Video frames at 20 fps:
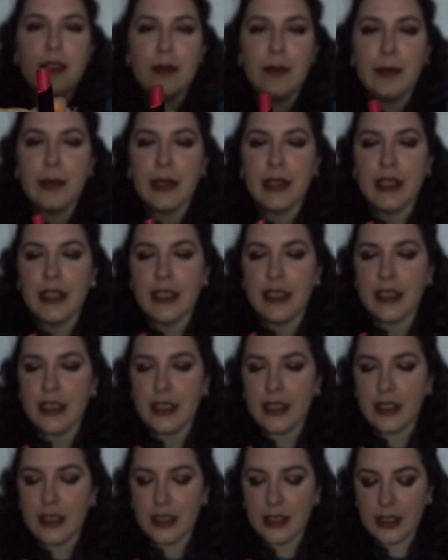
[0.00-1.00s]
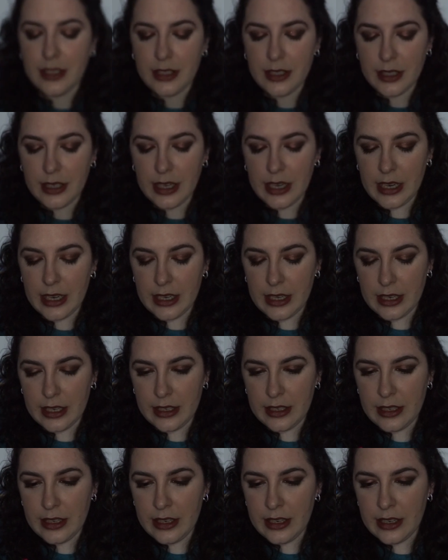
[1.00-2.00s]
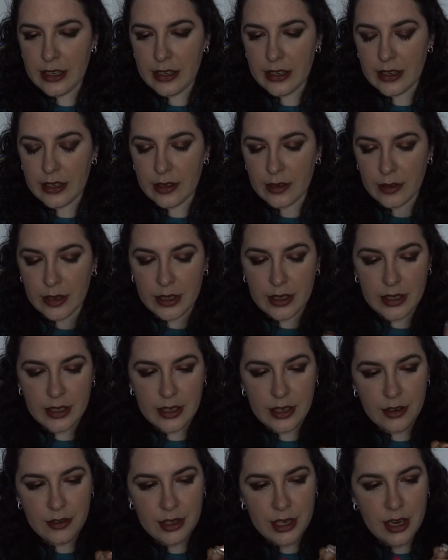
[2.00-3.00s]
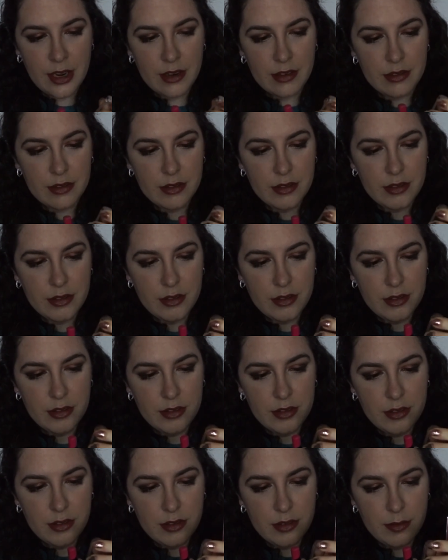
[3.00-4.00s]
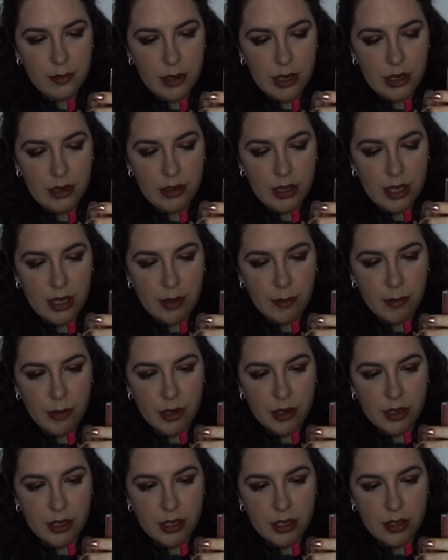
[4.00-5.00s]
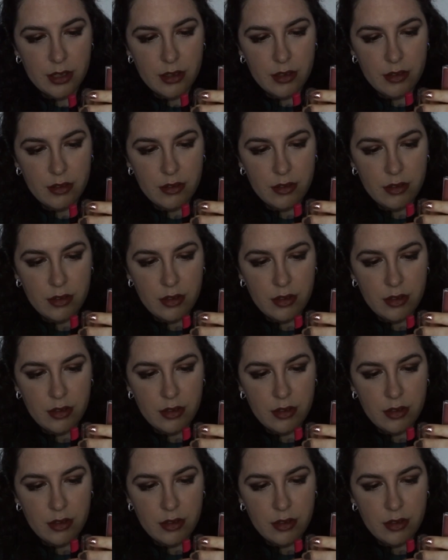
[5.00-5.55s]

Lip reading: But, and it did go down. I don't think I marked it though.